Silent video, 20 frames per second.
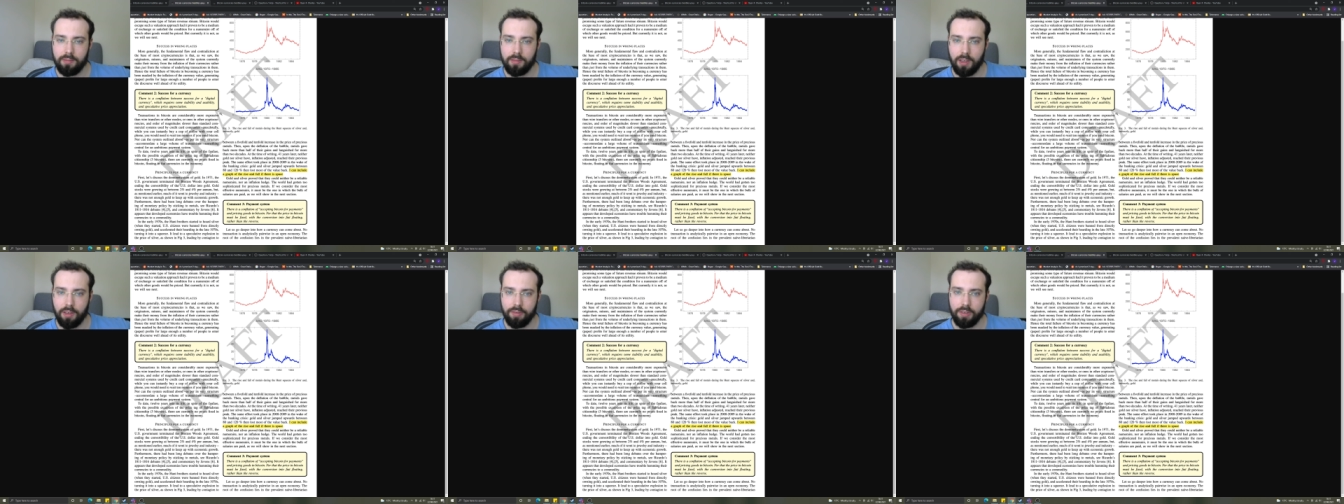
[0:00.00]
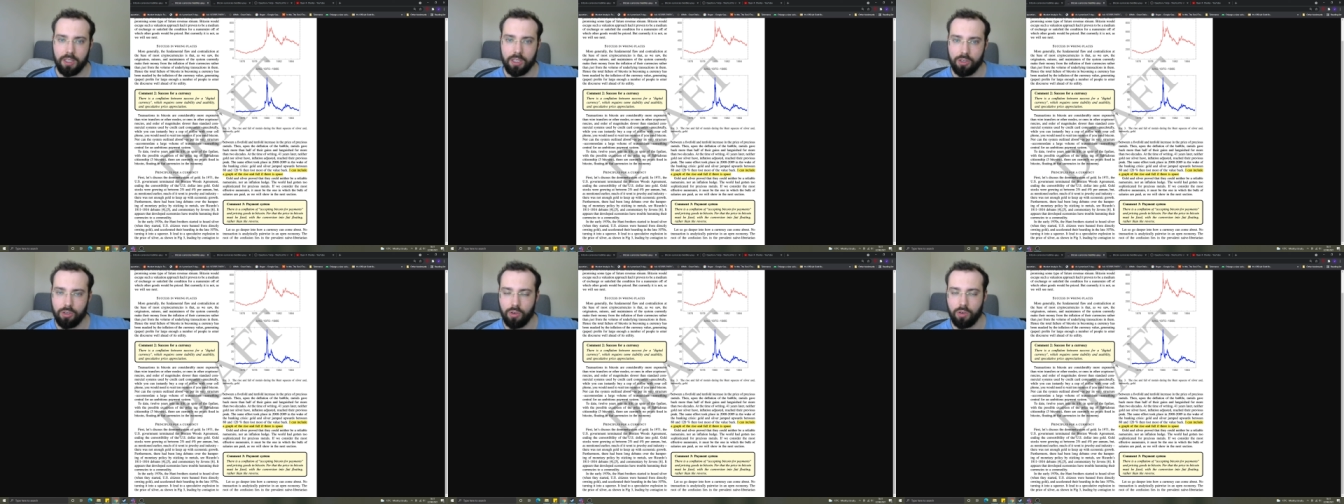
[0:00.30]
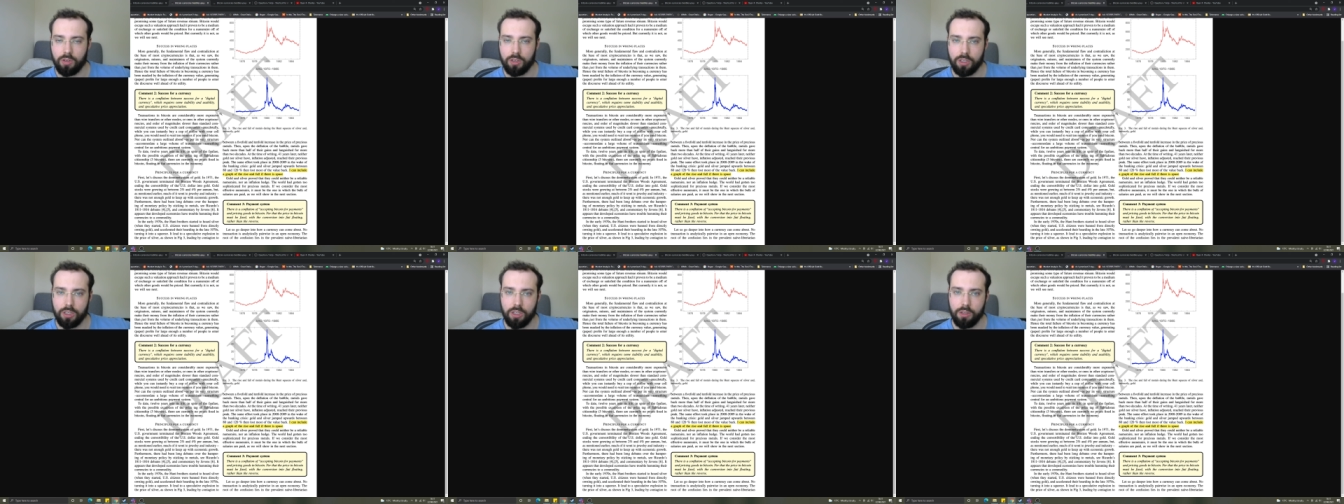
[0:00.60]
giving the
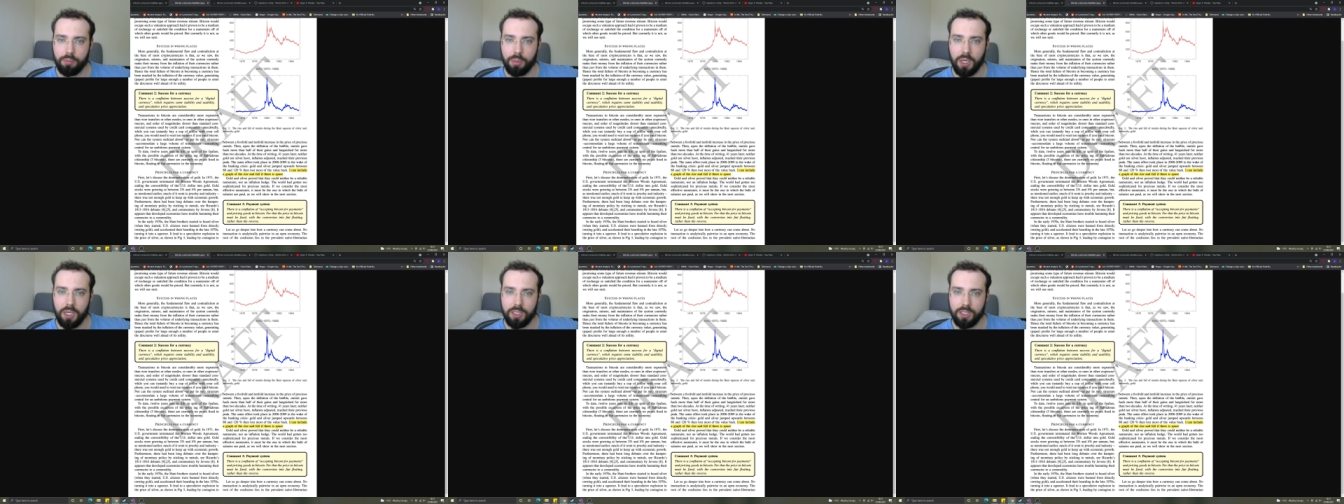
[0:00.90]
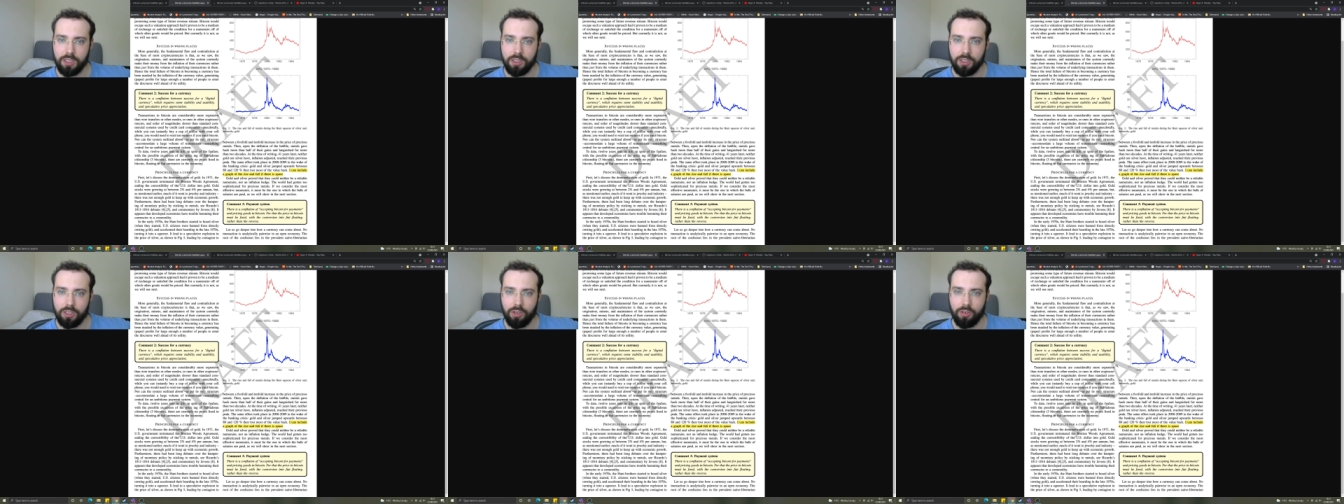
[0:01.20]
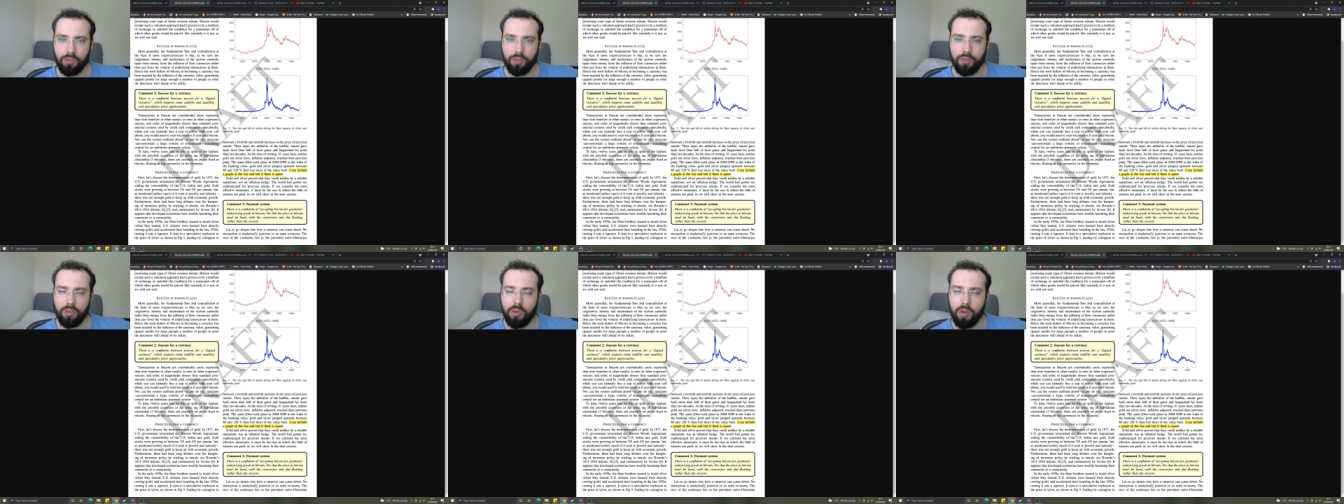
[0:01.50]
dollars to the person. So
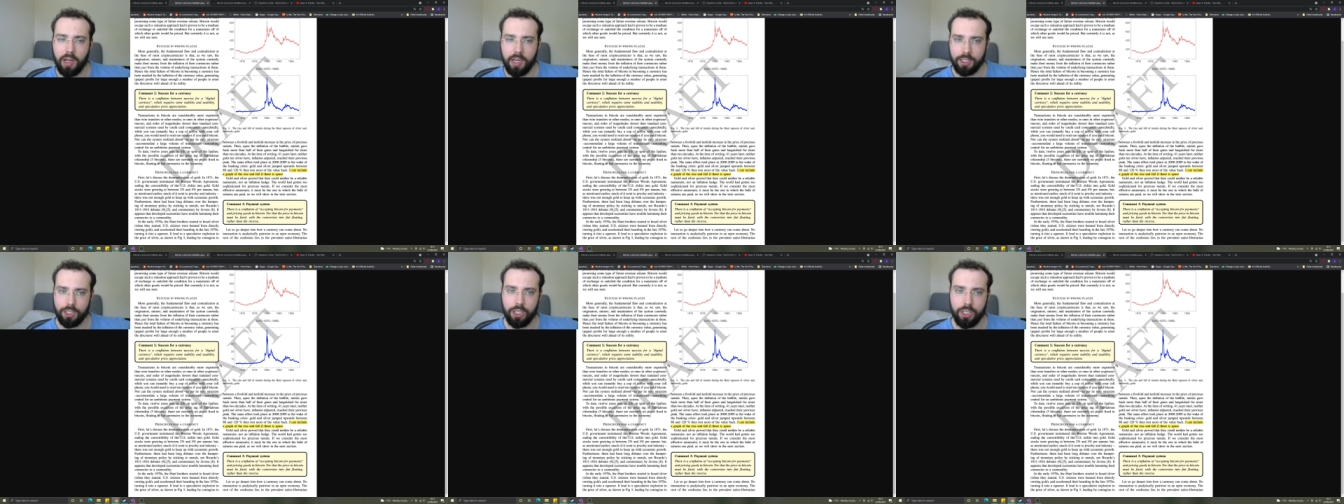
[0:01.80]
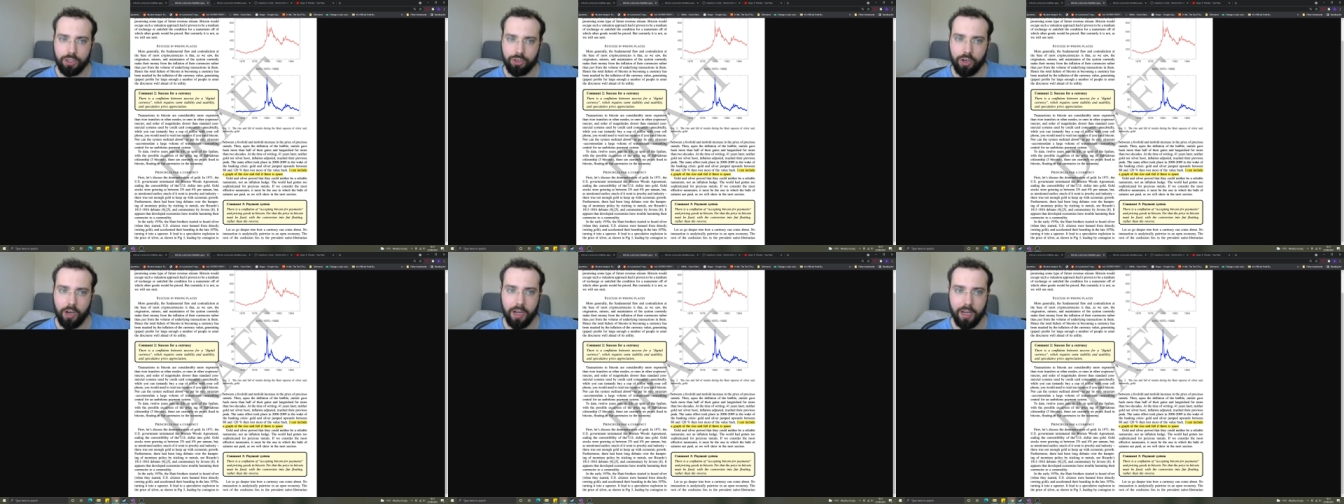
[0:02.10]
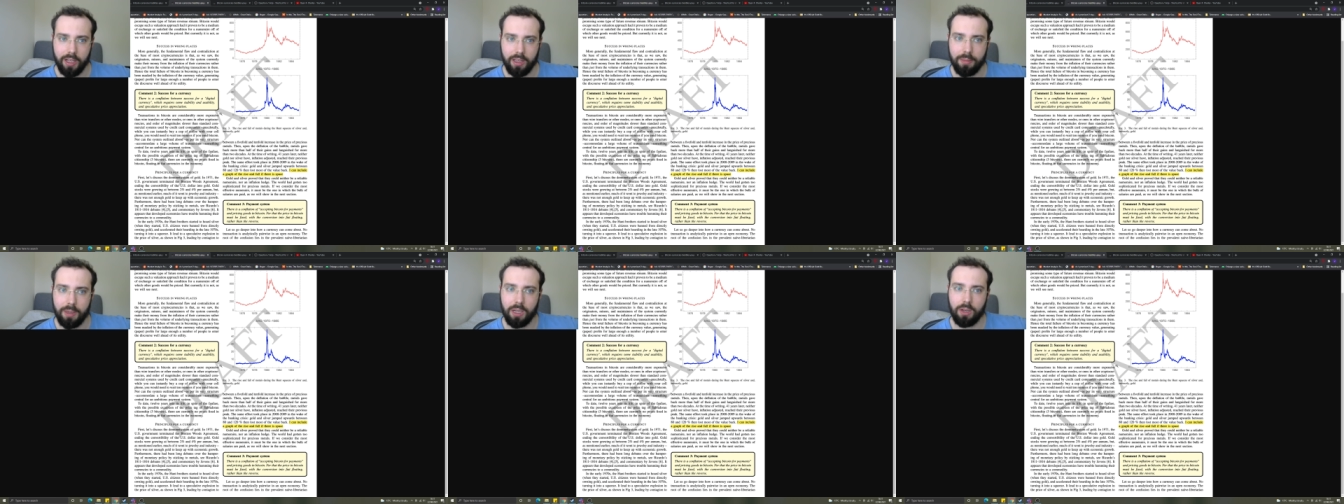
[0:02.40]
you're not actually
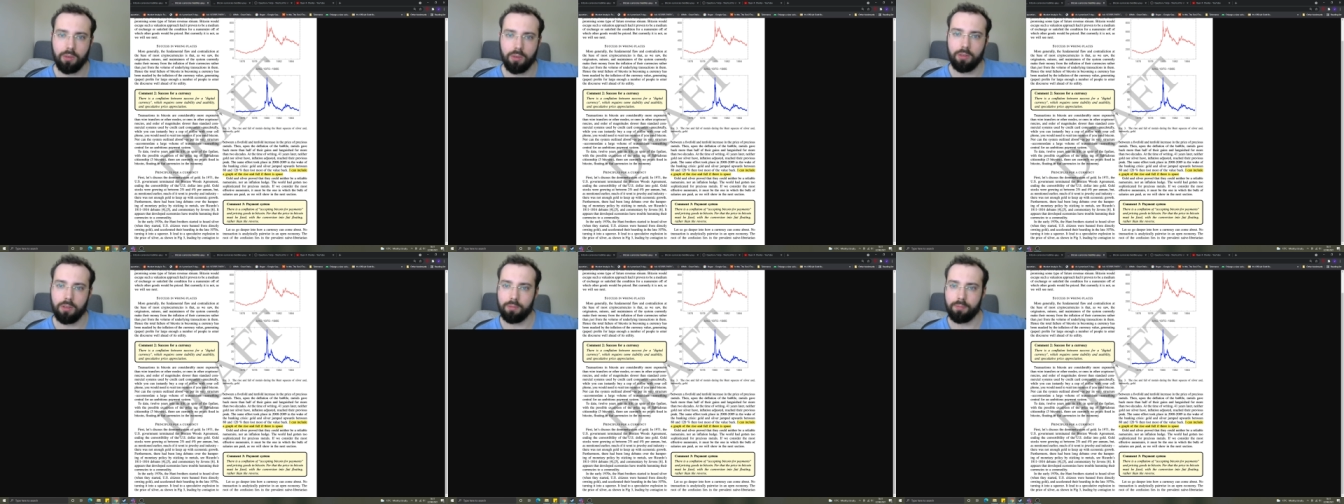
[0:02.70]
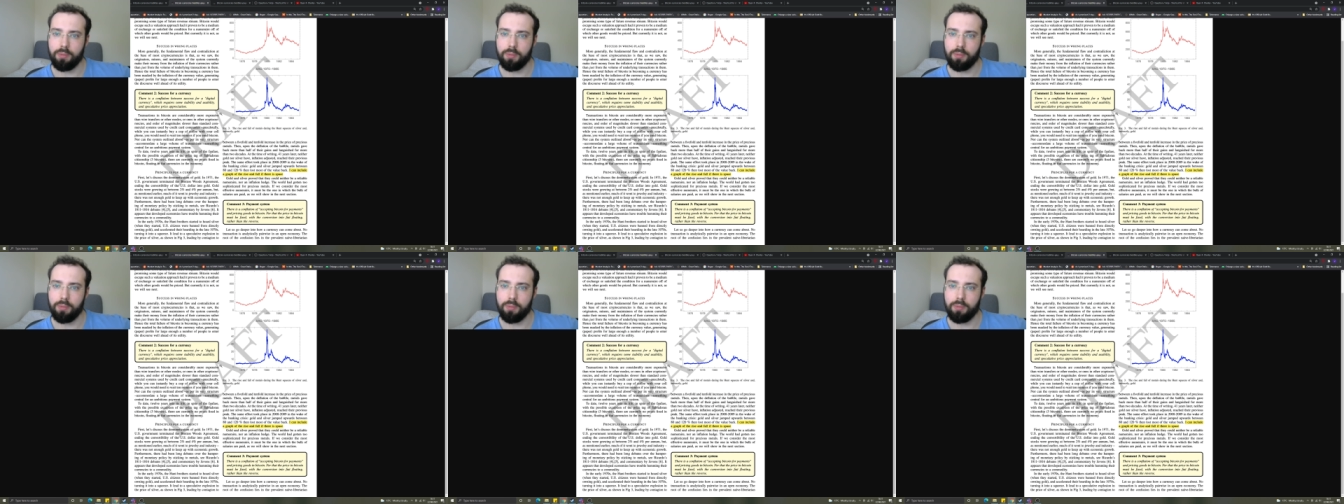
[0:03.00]
trading the Bitcoin.